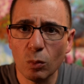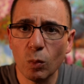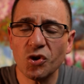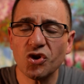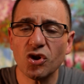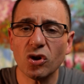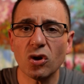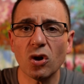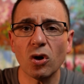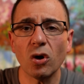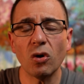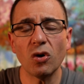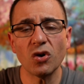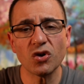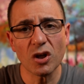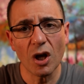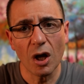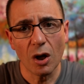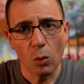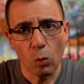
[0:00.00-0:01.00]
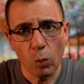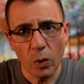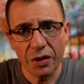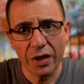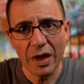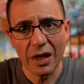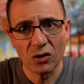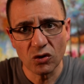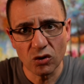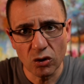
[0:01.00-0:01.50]
which occurs
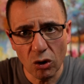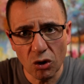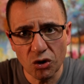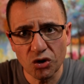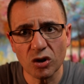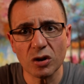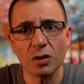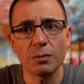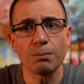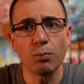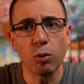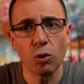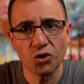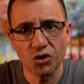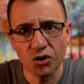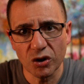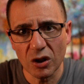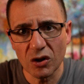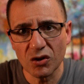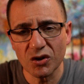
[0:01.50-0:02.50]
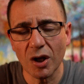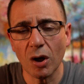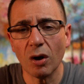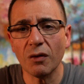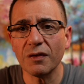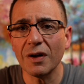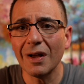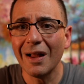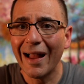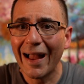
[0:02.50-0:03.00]
with exertion, pushing yourself,